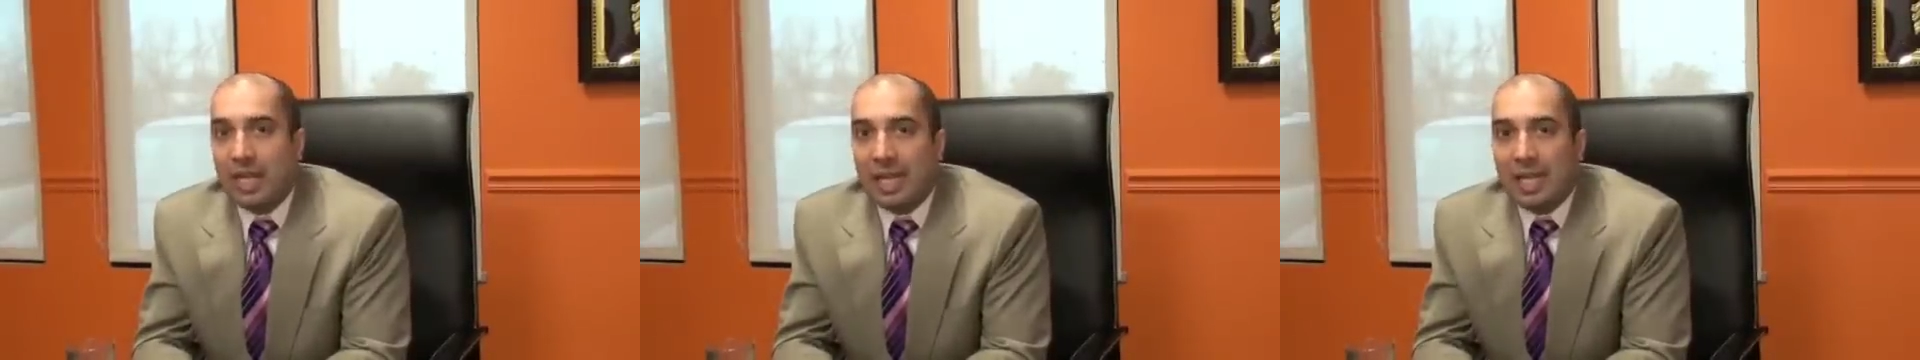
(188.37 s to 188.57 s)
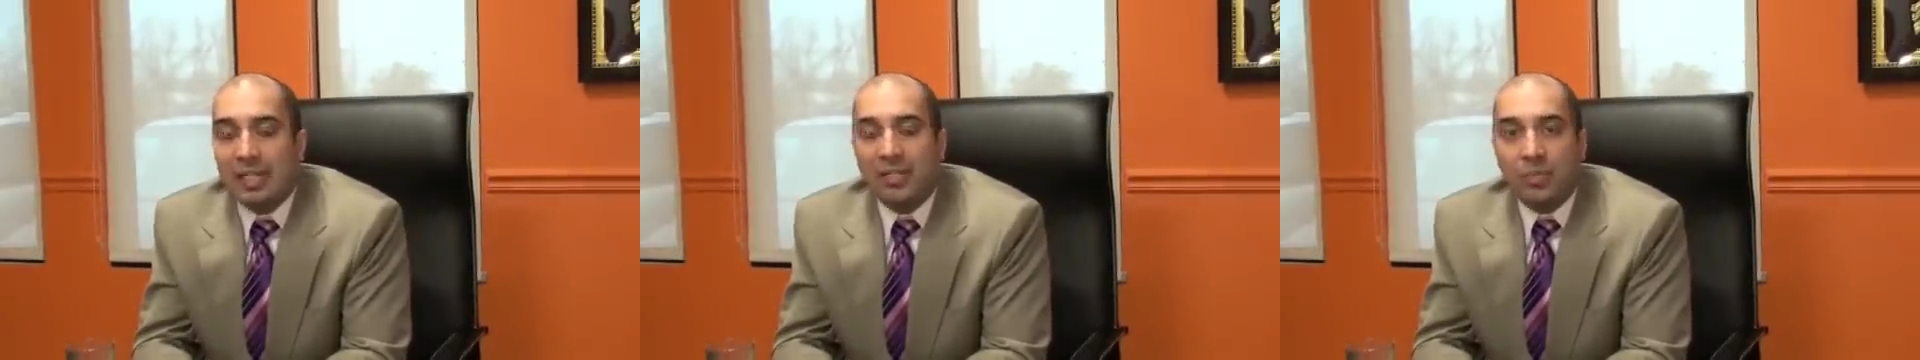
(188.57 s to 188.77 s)

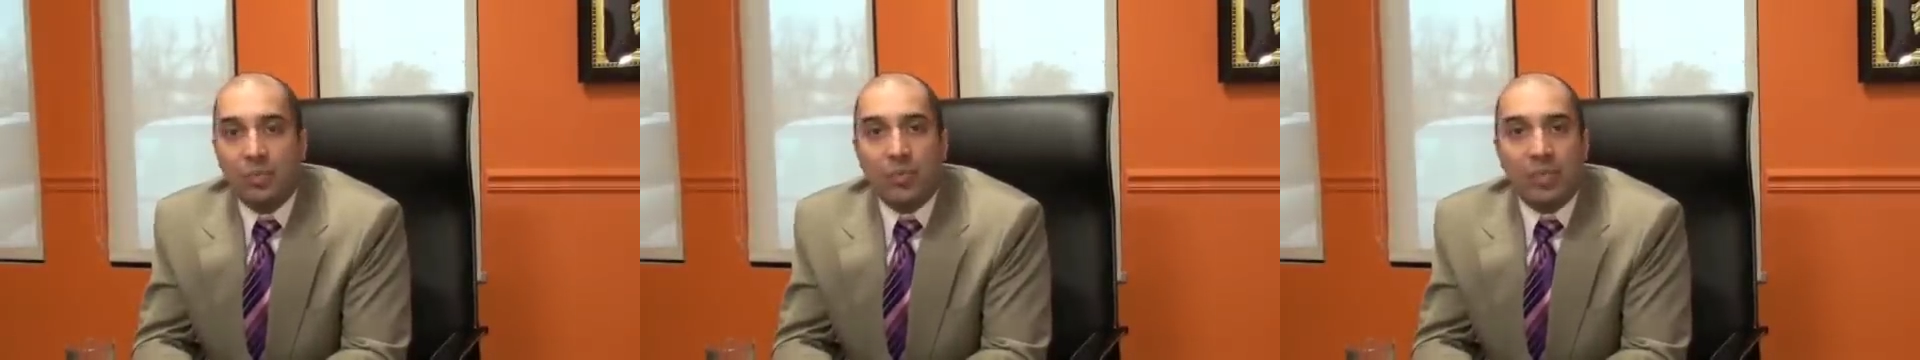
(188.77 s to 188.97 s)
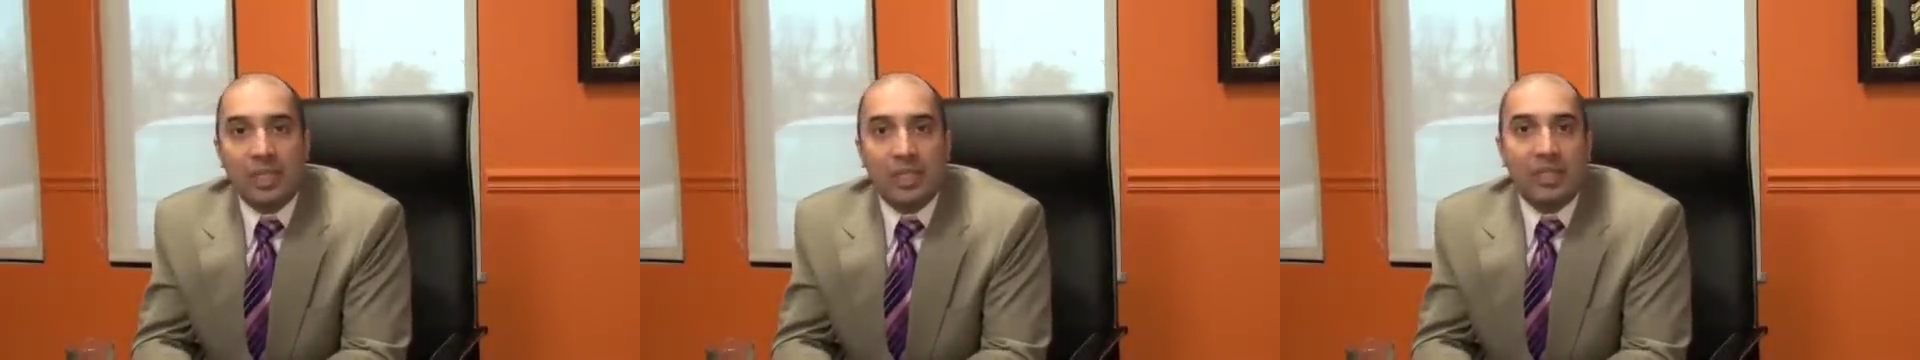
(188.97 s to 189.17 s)
it's
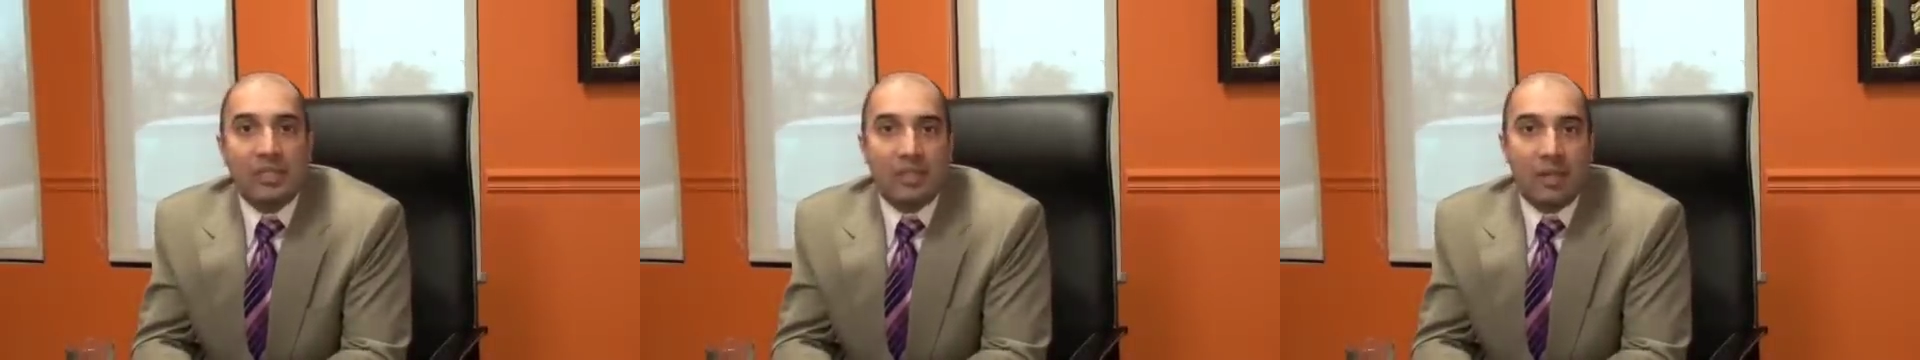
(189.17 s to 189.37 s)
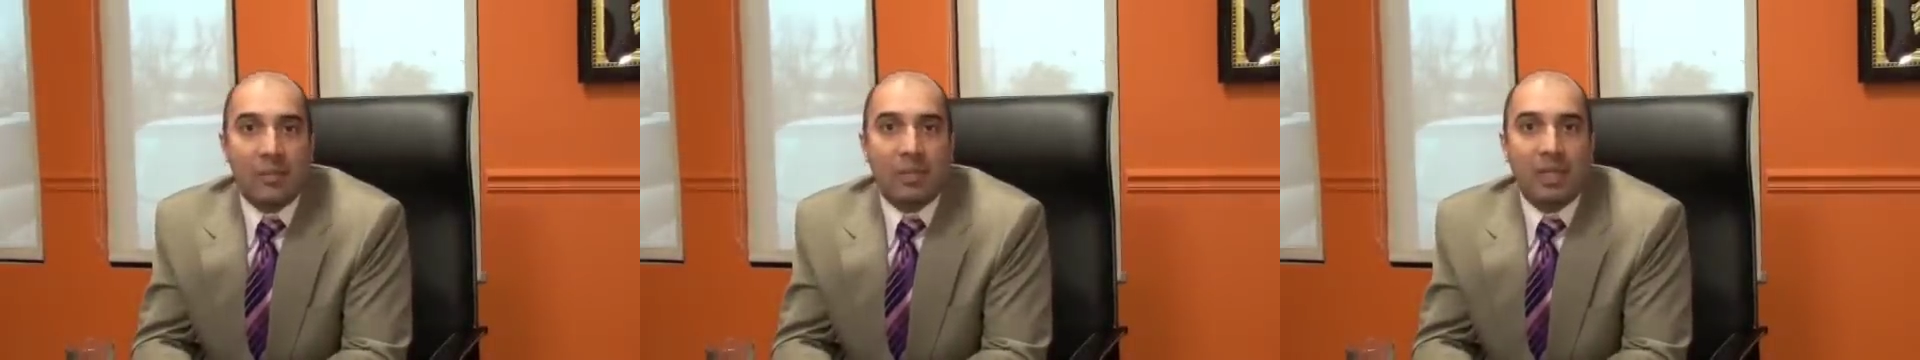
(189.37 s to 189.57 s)
really
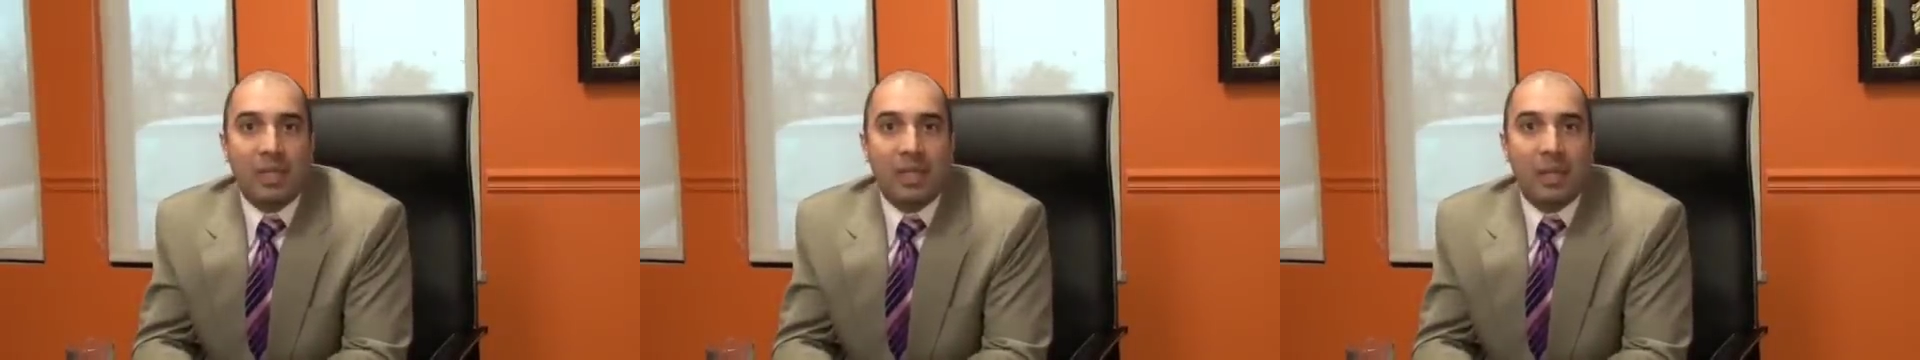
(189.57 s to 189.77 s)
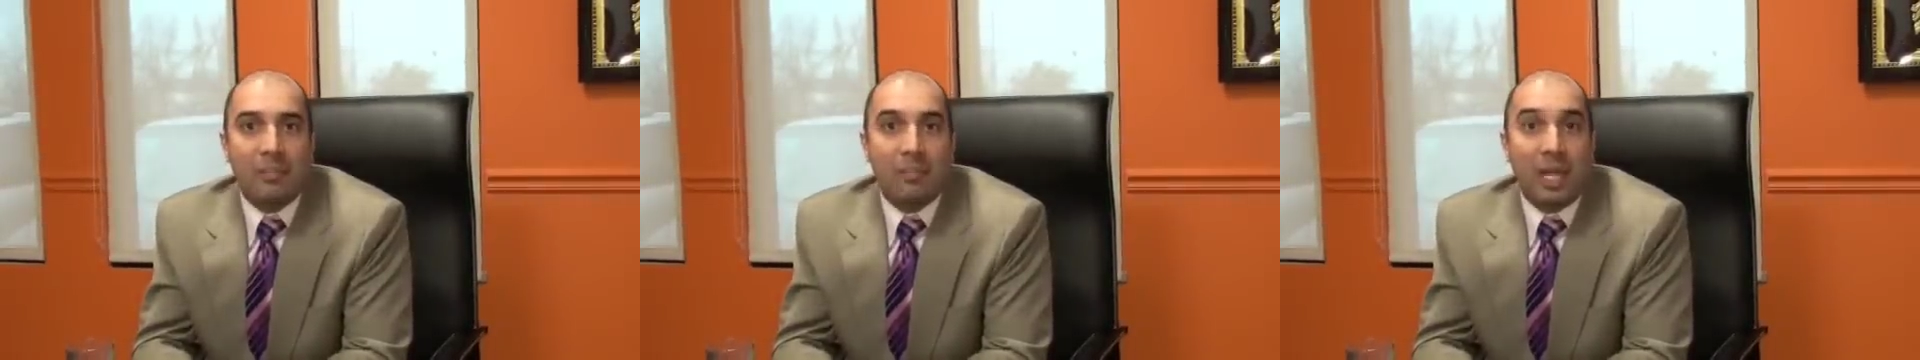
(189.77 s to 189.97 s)
something
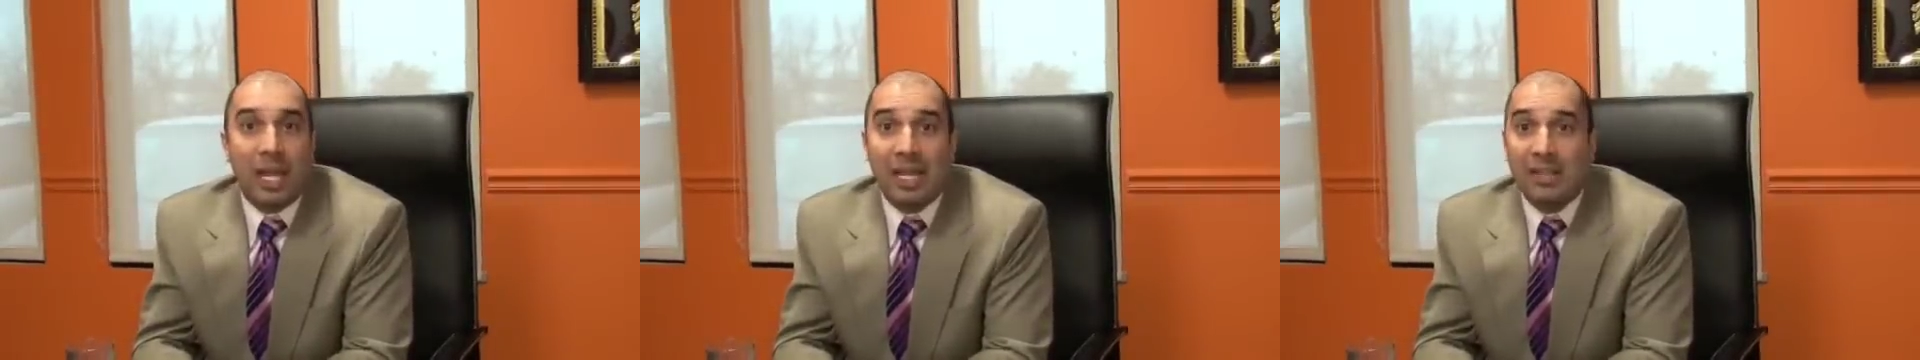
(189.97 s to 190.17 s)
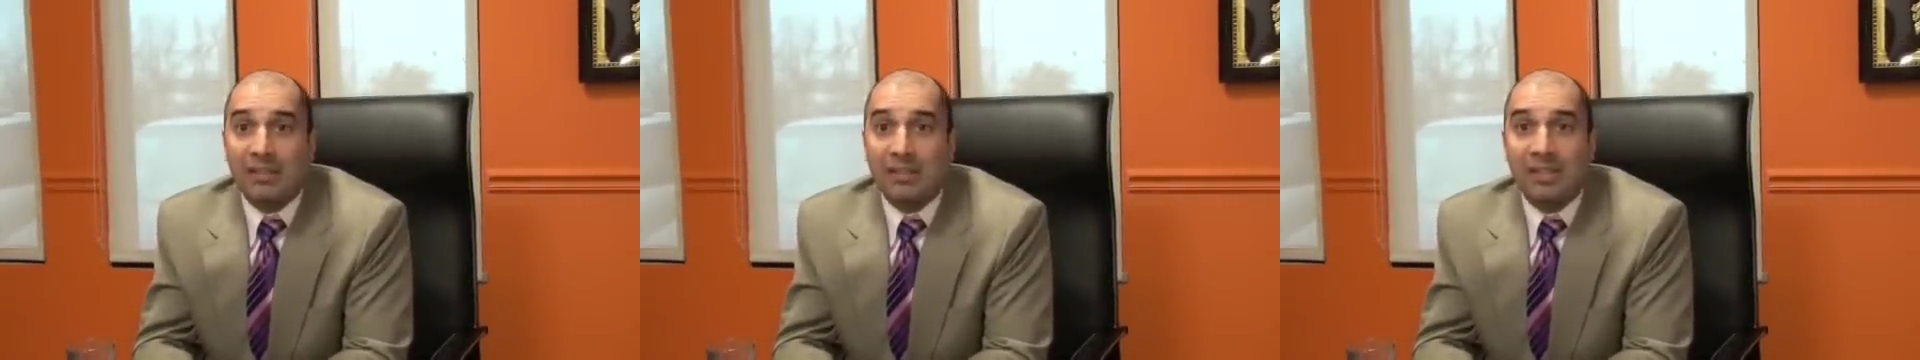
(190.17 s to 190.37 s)
that
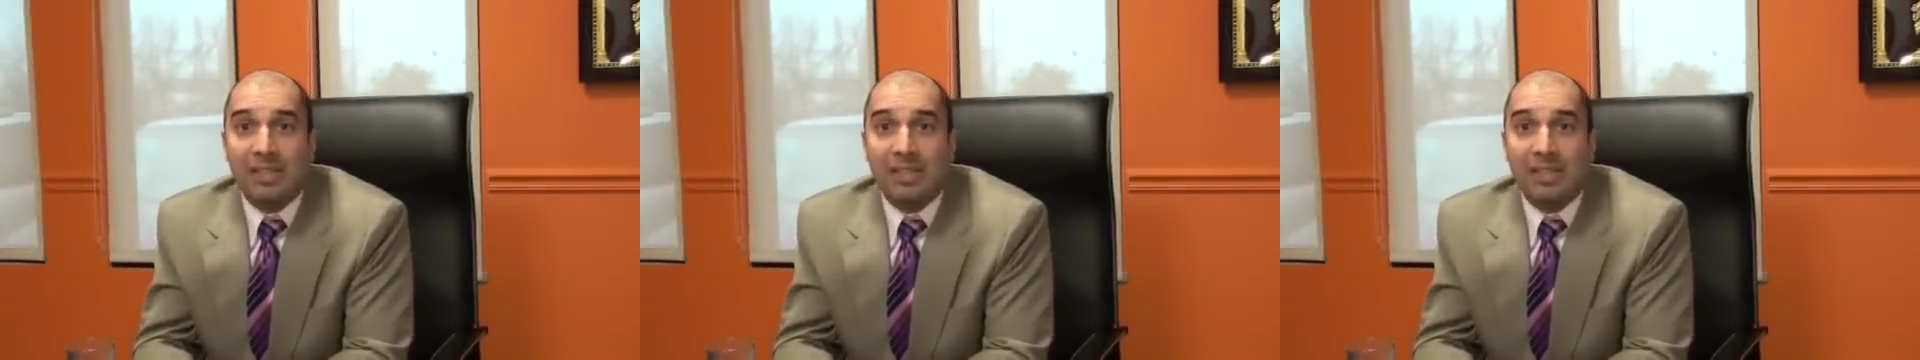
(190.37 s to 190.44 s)
pays